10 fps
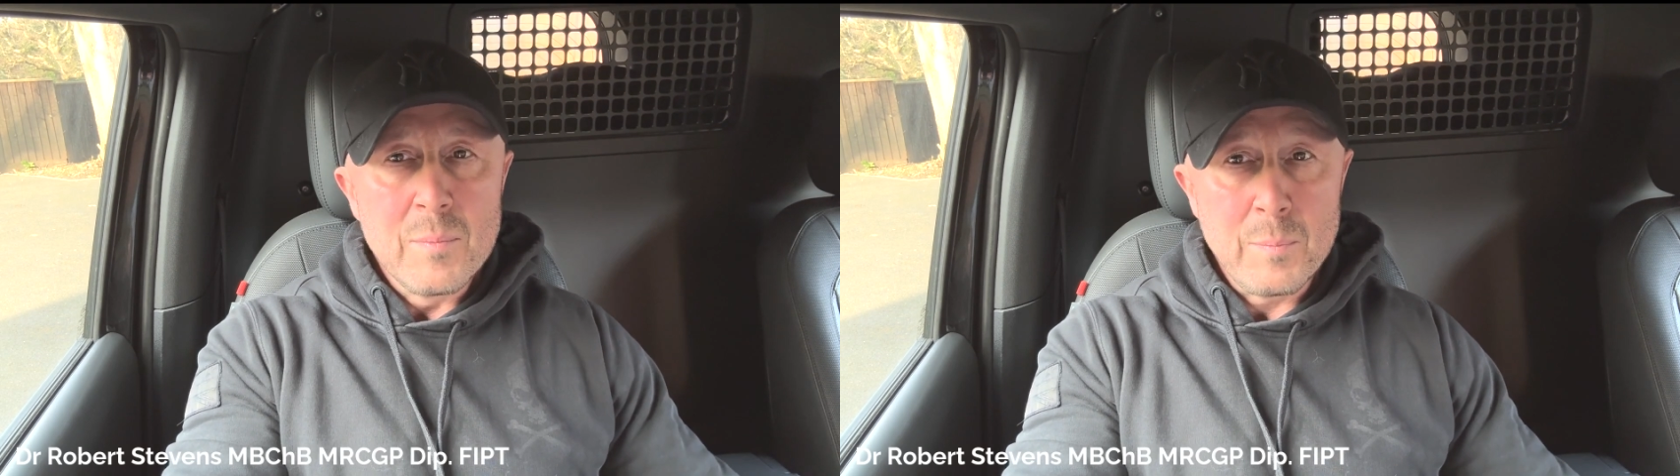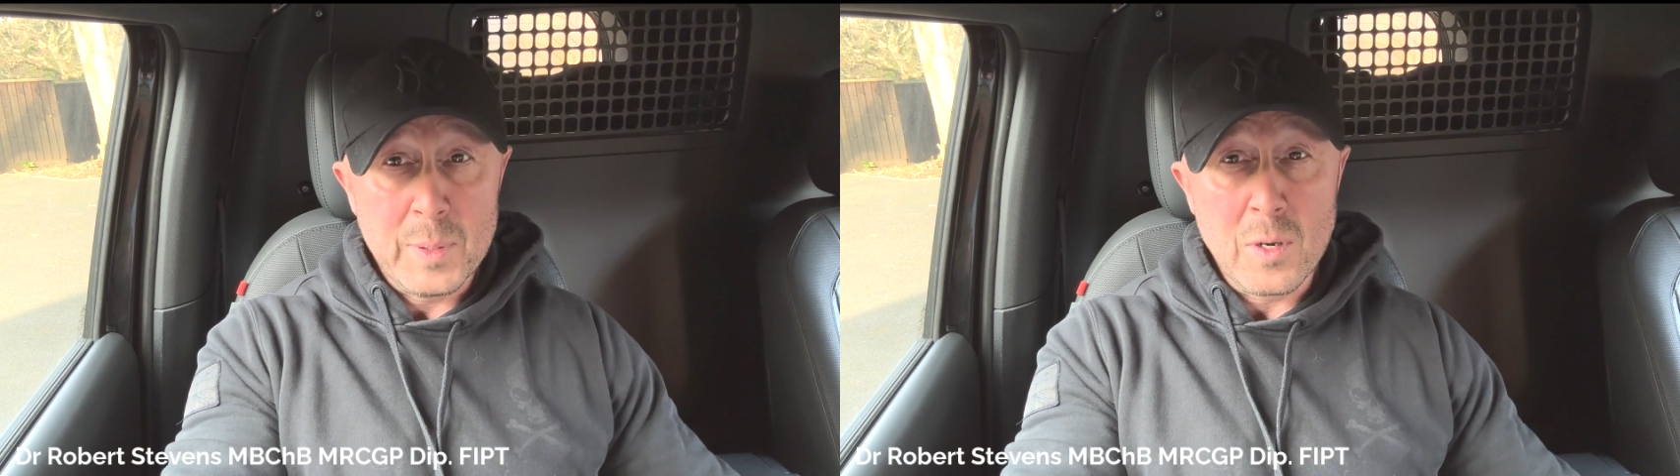
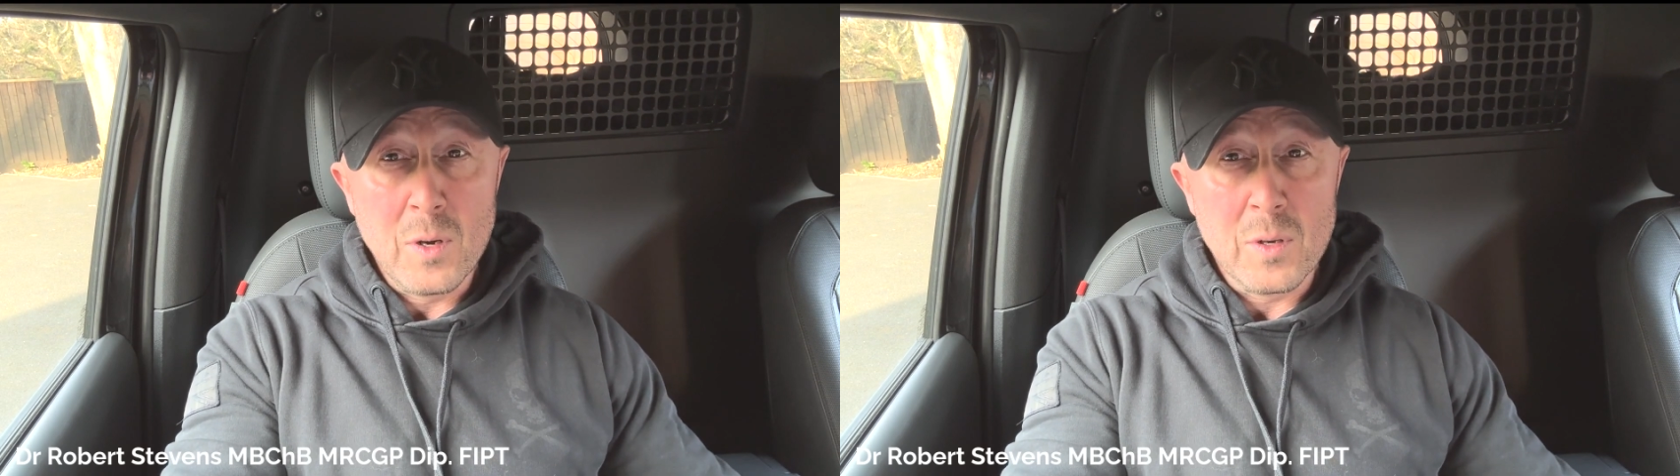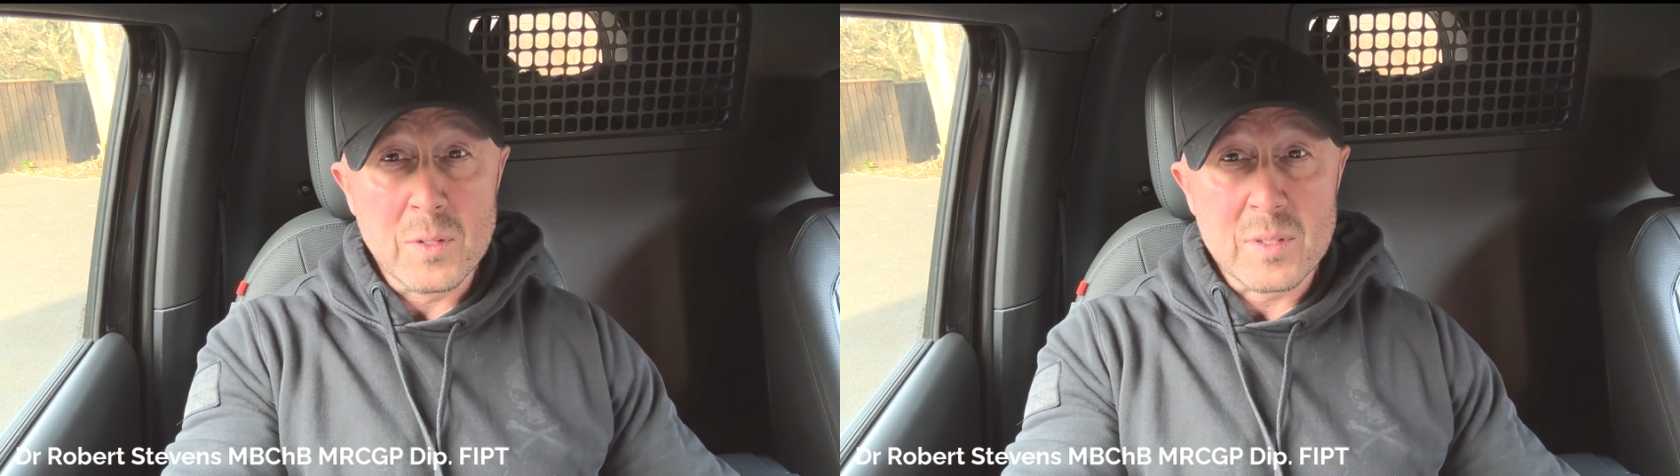
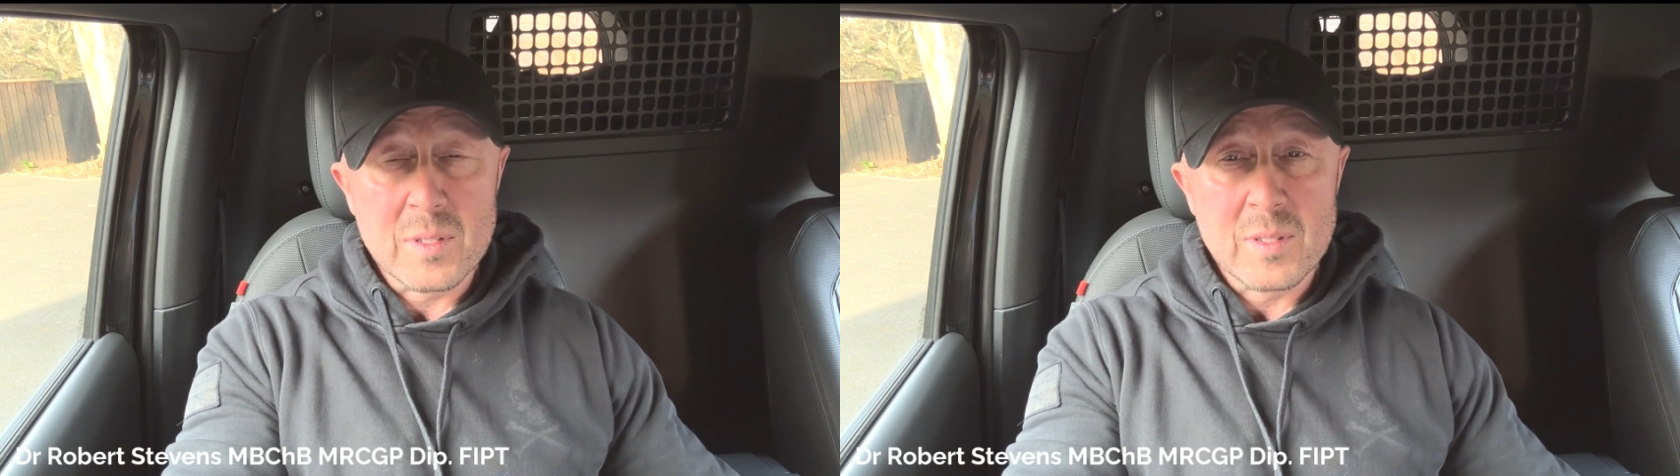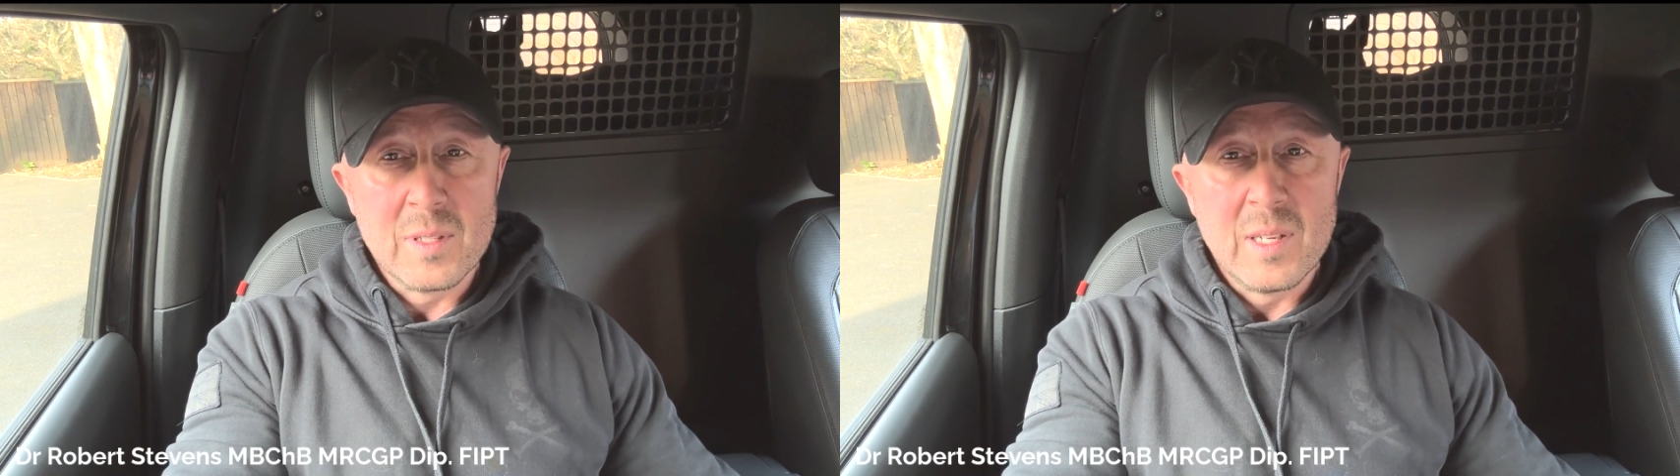
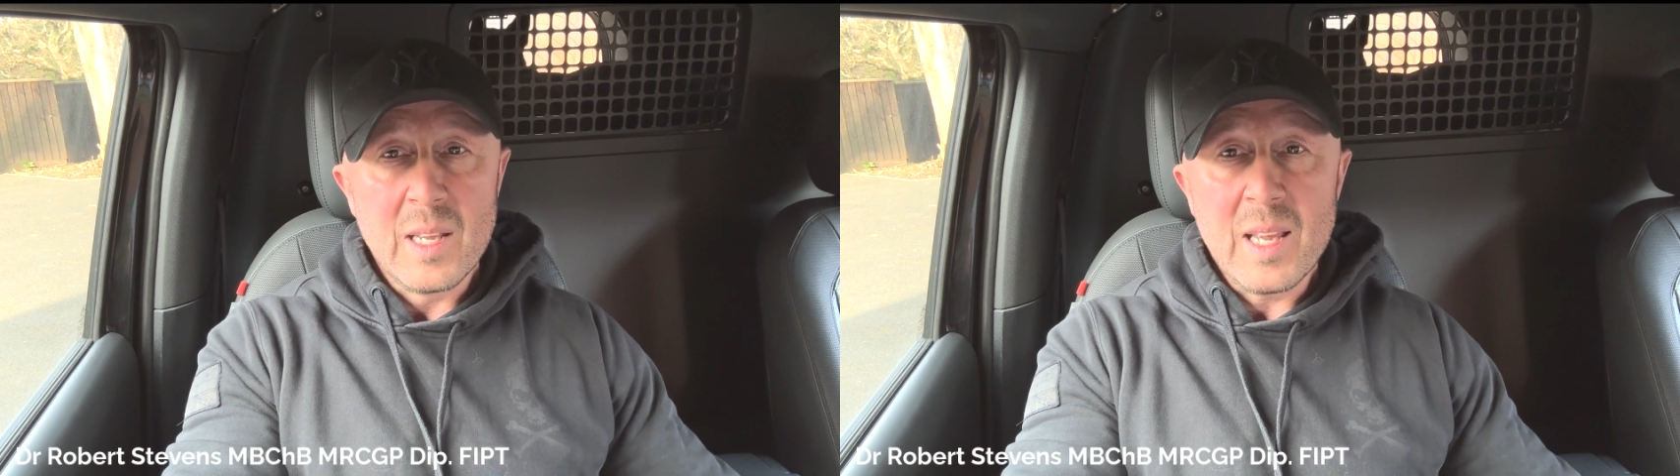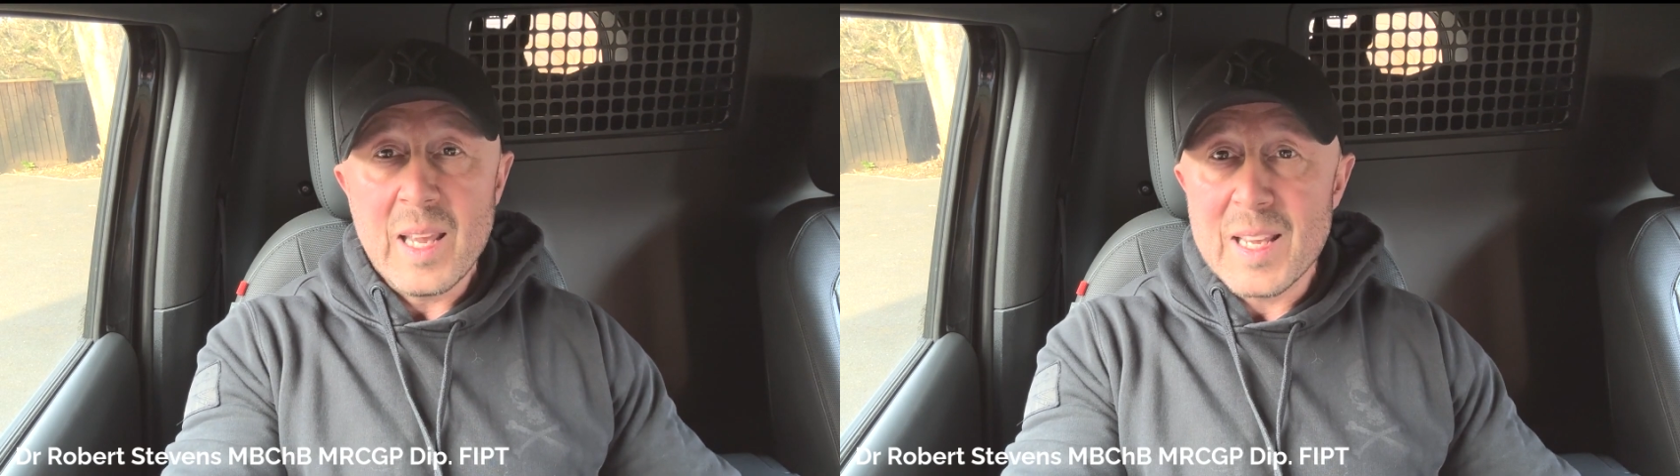Because
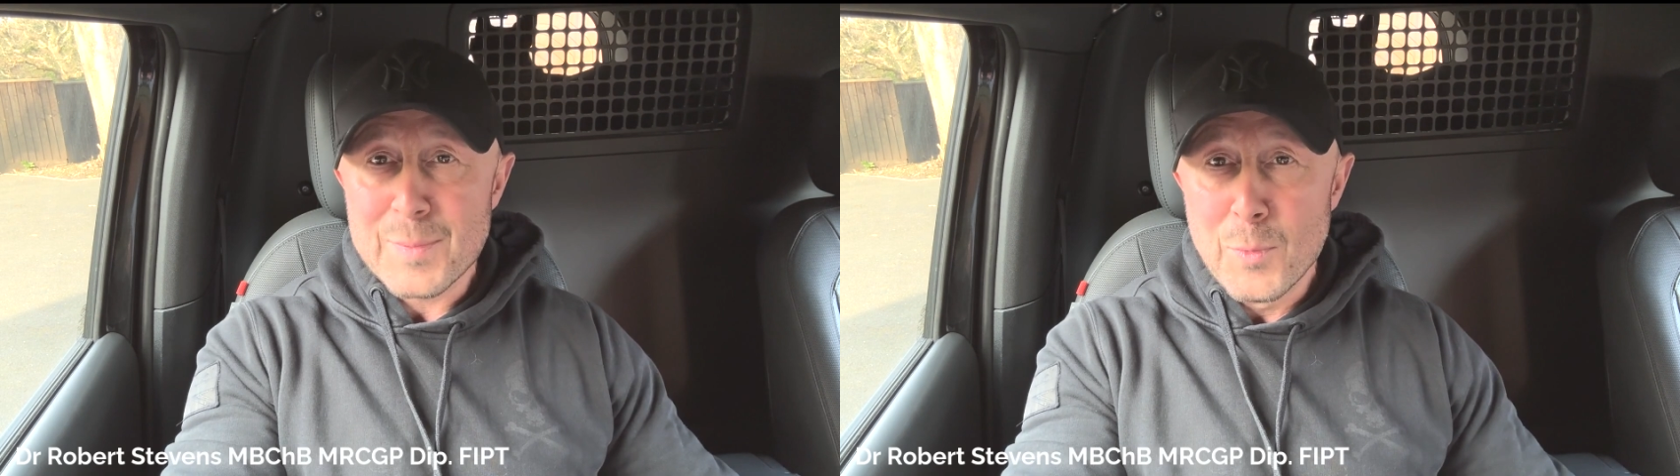it's